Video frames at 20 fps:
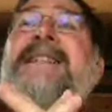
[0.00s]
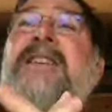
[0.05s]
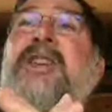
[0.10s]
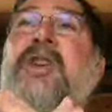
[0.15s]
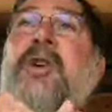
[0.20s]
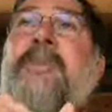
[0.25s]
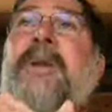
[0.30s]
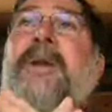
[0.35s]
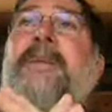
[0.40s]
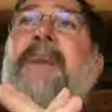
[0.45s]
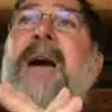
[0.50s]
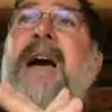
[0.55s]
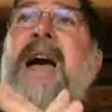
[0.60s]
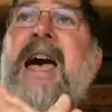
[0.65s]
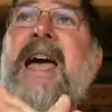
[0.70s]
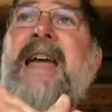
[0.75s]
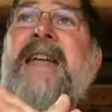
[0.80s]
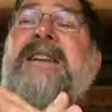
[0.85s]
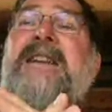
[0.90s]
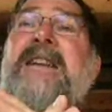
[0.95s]
the human
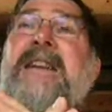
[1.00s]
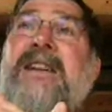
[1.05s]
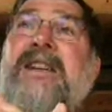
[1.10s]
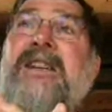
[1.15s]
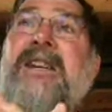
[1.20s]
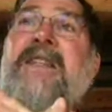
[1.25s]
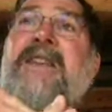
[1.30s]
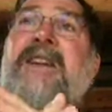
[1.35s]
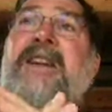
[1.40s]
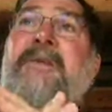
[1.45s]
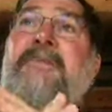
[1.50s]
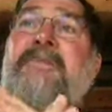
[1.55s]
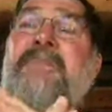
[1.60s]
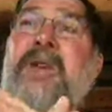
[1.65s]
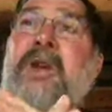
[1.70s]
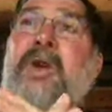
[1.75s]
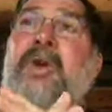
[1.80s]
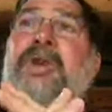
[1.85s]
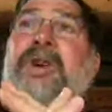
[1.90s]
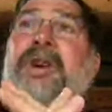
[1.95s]
mind into the
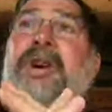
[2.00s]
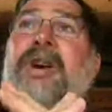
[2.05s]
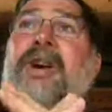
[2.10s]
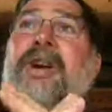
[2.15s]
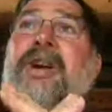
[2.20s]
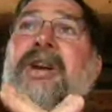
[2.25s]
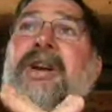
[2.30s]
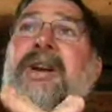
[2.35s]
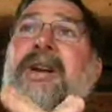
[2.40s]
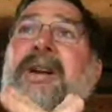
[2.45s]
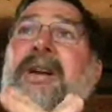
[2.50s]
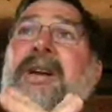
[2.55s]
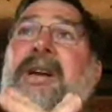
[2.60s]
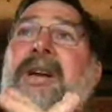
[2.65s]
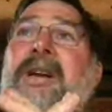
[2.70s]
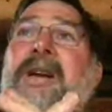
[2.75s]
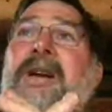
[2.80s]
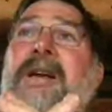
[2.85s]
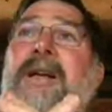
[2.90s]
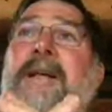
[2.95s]
computer,
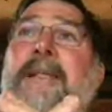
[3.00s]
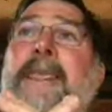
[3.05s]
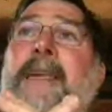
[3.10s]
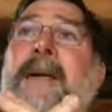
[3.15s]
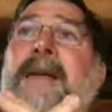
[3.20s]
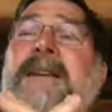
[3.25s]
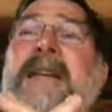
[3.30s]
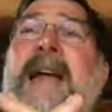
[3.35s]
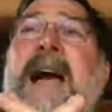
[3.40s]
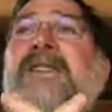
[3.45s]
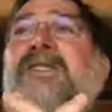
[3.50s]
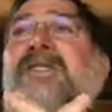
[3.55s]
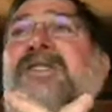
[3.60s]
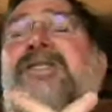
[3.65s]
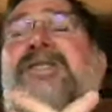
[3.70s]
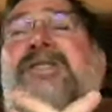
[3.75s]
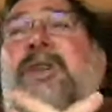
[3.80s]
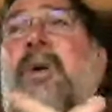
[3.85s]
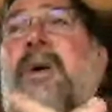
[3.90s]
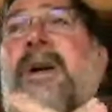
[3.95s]
not
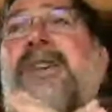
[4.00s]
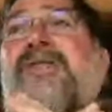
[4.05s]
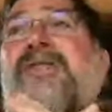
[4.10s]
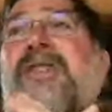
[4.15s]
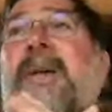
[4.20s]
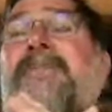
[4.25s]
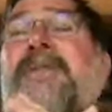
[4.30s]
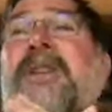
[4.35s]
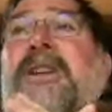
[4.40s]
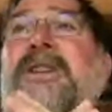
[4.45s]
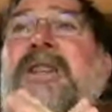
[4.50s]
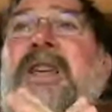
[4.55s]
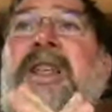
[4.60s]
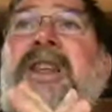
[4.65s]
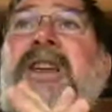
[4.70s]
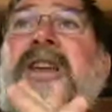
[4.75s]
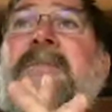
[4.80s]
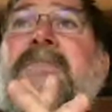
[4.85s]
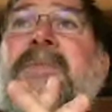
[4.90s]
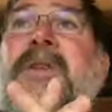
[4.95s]
just throwing something
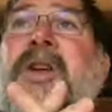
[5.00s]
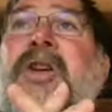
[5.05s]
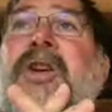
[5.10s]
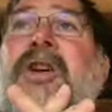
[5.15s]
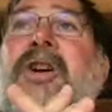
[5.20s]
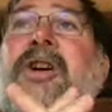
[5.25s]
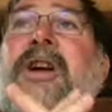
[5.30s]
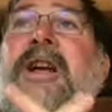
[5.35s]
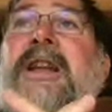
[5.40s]
to the computer